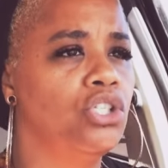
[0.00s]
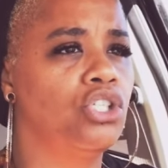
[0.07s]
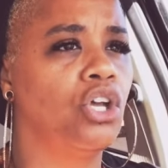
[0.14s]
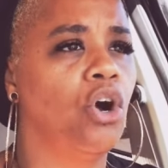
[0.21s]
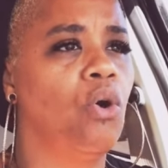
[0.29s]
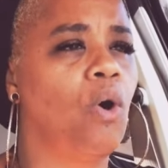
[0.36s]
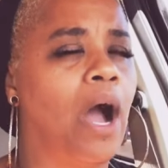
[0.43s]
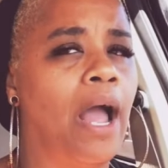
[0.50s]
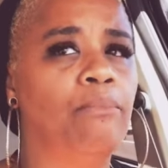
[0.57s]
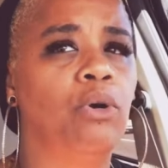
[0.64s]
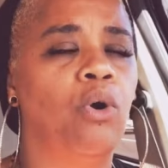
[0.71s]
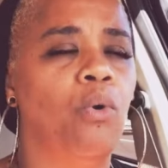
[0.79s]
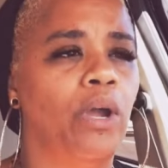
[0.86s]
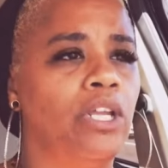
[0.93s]
so
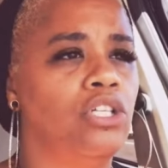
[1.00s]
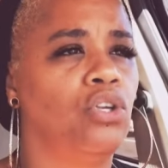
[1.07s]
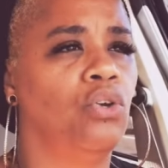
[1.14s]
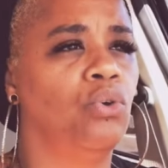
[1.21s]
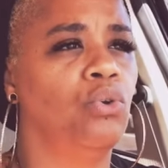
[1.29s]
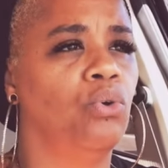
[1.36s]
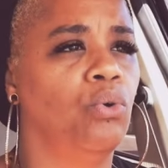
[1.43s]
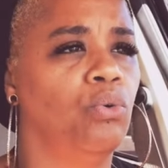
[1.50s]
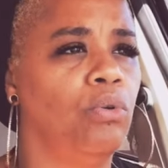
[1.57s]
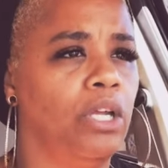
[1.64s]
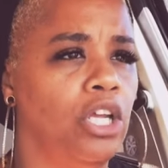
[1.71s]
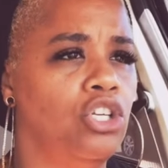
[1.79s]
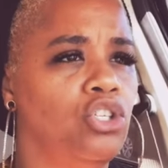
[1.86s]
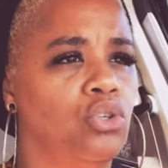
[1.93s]
I'm going to
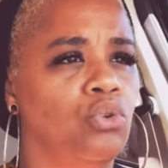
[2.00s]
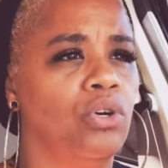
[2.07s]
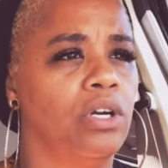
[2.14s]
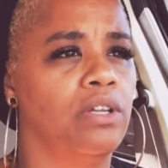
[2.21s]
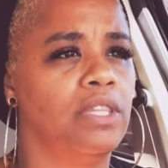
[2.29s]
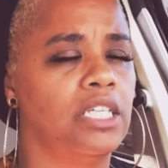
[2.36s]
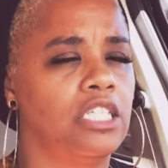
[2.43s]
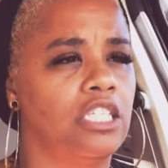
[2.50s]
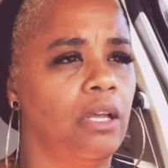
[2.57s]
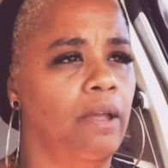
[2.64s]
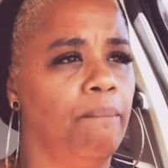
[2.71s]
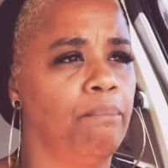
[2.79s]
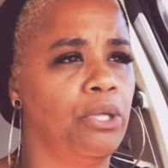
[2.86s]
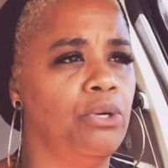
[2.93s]
endure this
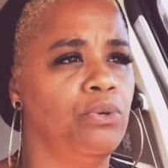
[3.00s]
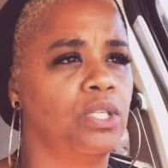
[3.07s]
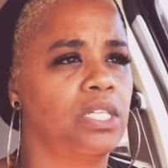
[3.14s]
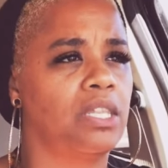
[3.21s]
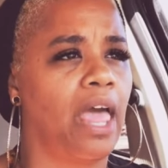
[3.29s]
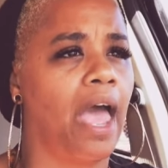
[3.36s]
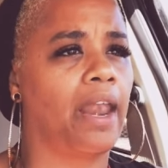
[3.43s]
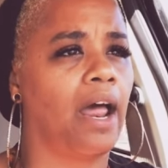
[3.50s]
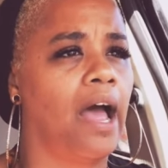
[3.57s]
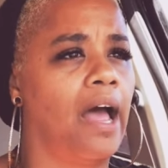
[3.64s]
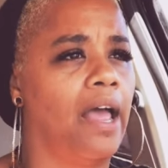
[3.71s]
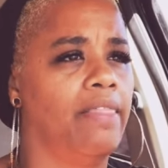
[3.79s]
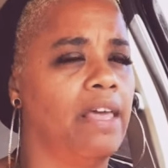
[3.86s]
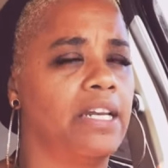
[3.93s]
abuse that
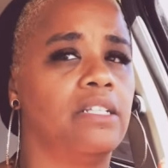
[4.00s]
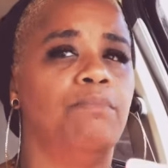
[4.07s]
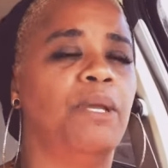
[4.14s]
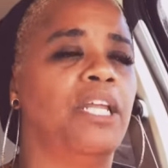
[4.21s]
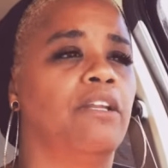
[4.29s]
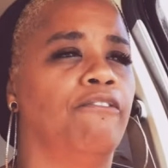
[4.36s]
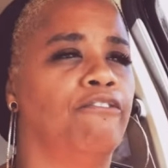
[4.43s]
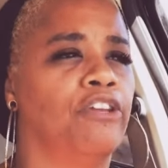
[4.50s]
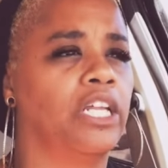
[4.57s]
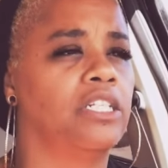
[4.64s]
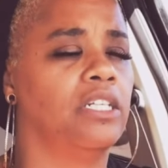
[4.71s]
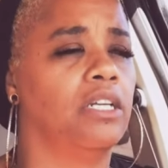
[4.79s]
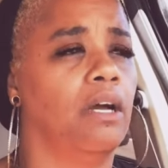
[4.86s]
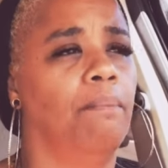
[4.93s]
I that is being
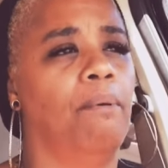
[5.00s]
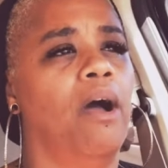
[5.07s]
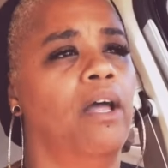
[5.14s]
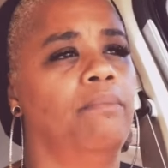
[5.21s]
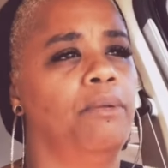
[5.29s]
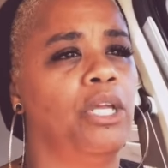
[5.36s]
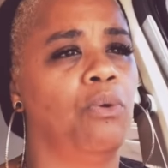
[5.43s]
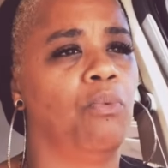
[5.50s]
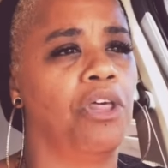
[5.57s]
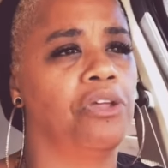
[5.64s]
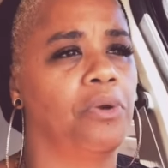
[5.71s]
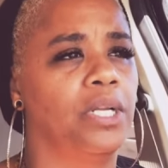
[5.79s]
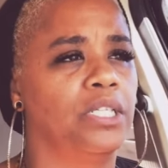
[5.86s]
inflicted upon me, whether